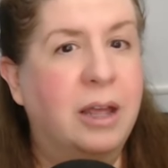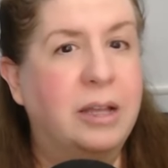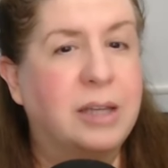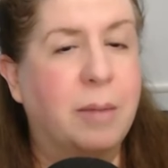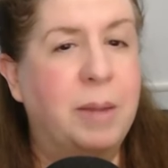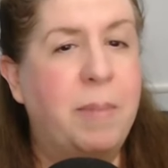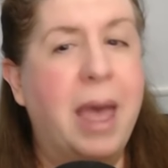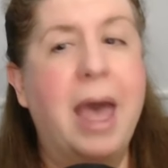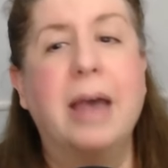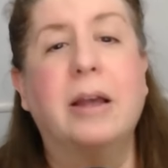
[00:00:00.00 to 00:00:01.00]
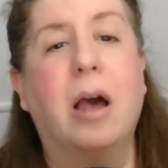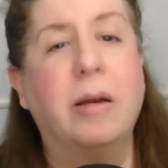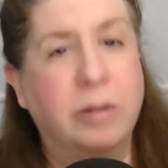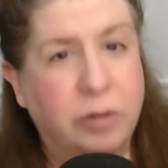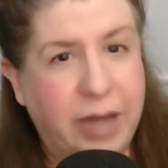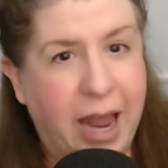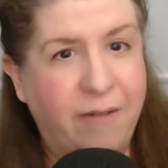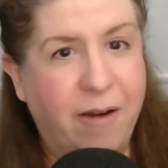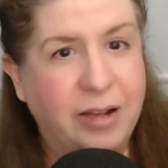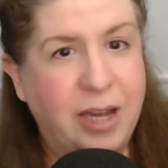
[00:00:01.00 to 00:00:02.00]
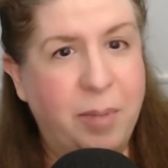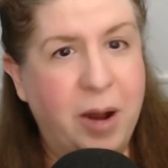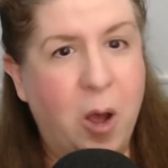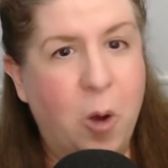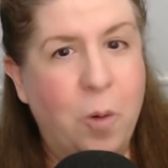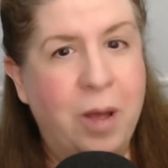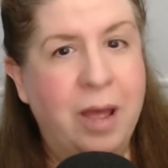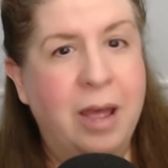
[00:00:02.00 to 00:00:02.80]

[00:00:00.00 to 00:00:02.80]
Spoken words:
is coming back, Kayvon Thibodeau.